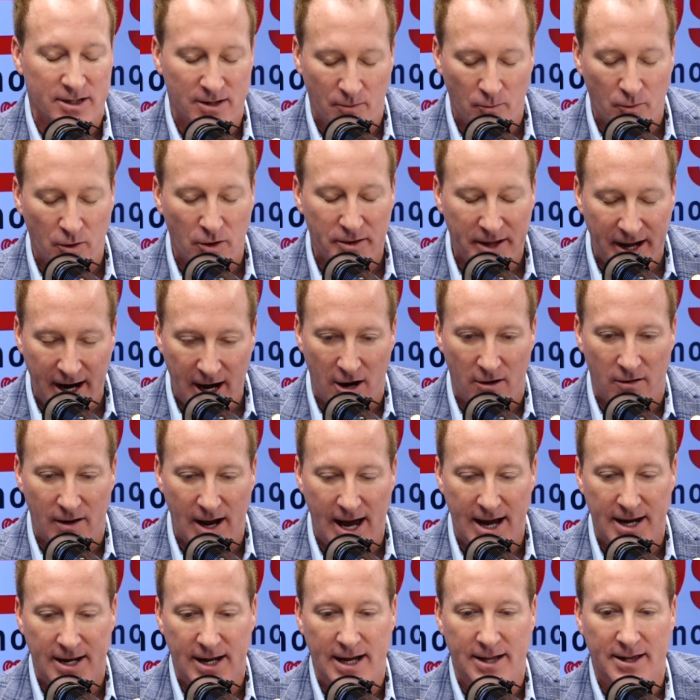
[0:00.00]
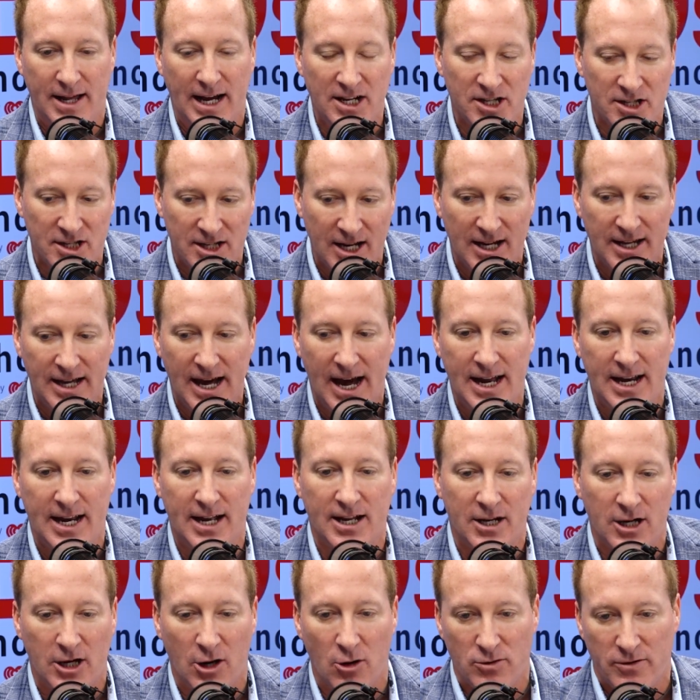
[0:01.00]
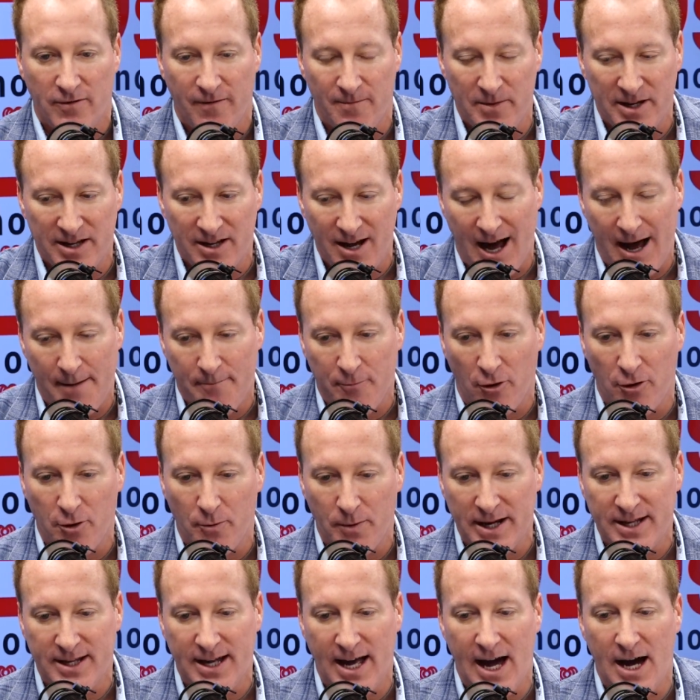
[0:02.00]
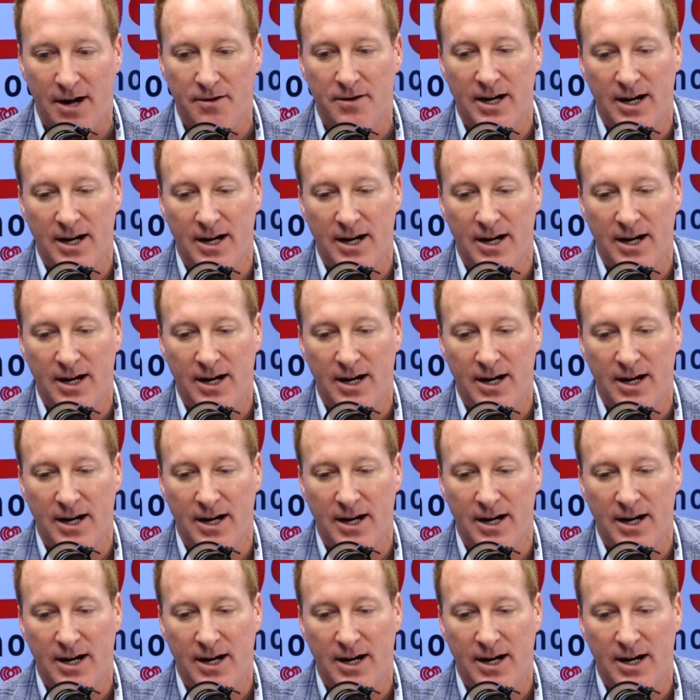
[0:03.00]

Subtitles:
We're there, and they see that, and it goes from the top all the way down.